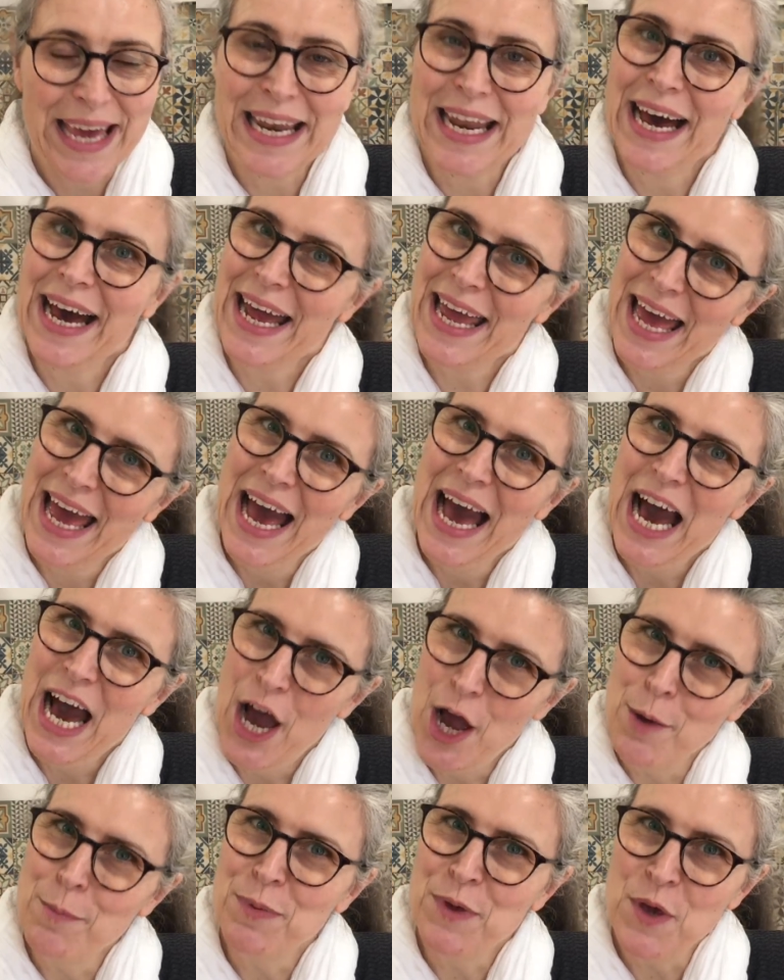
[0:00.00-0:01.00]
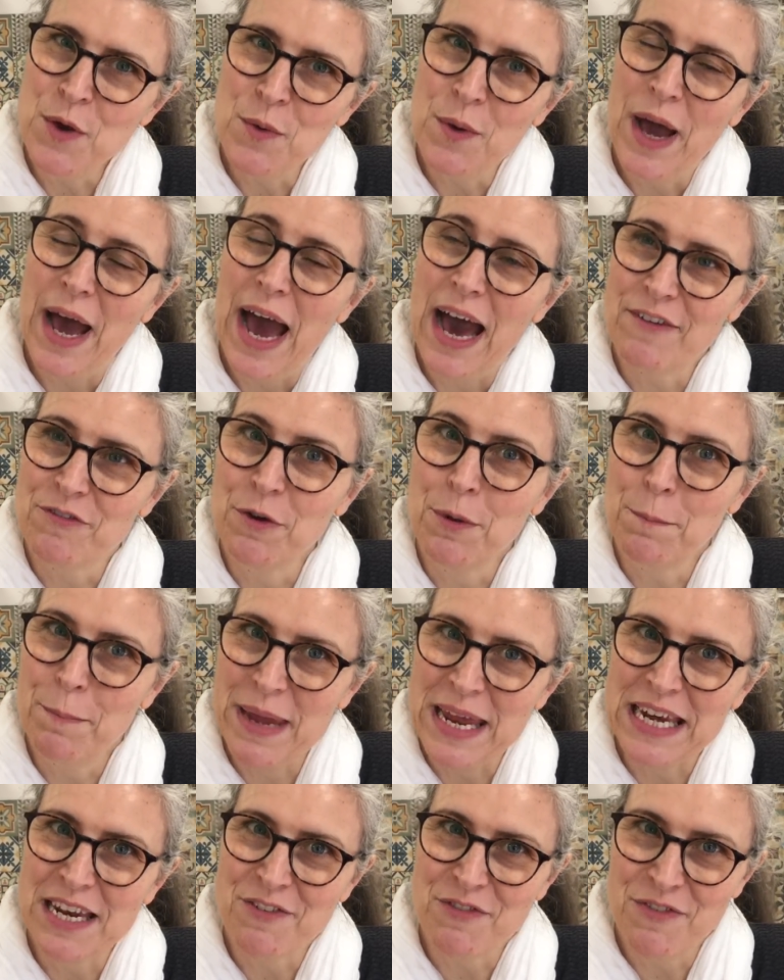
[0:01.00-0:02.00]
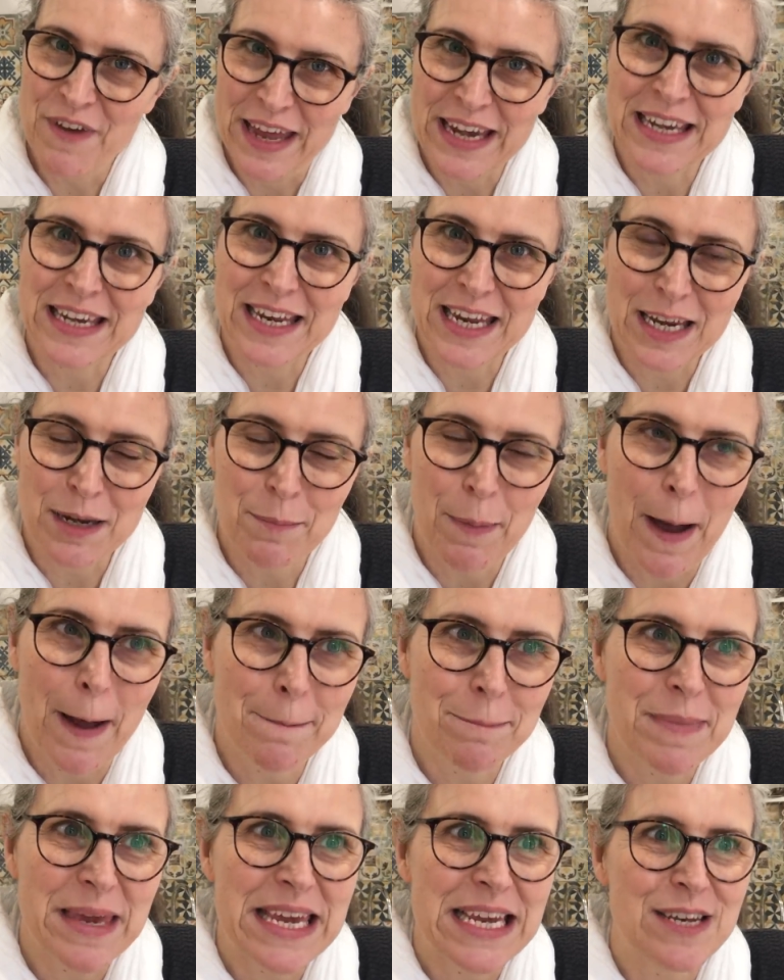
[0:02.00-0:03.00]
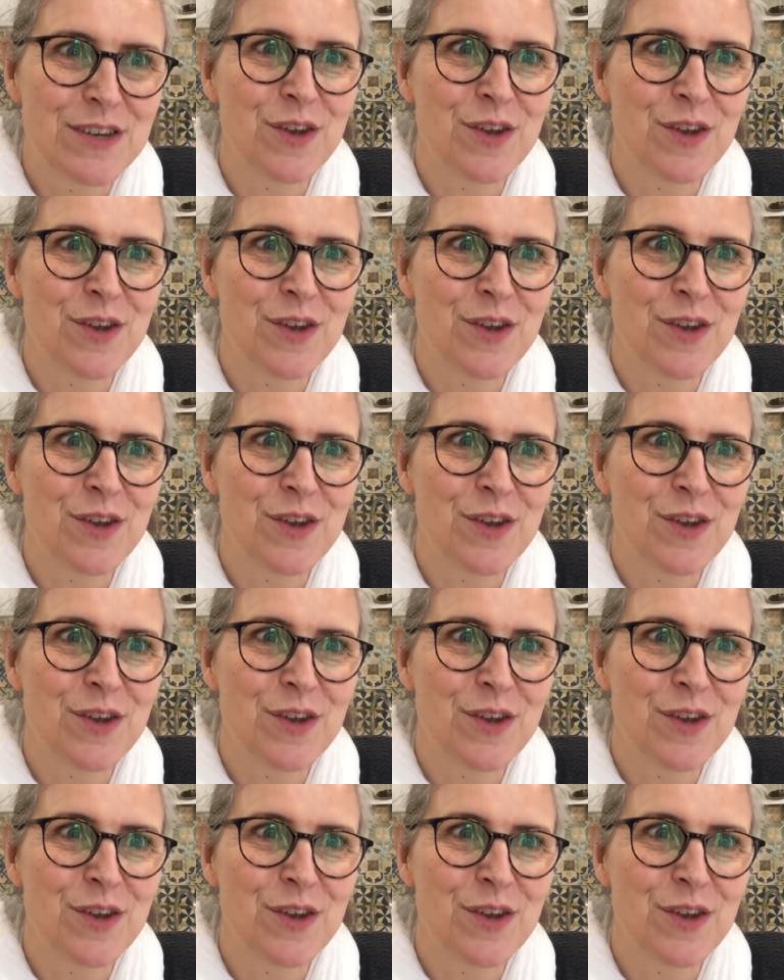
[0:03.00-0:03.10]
And I hope you haven't been offended by me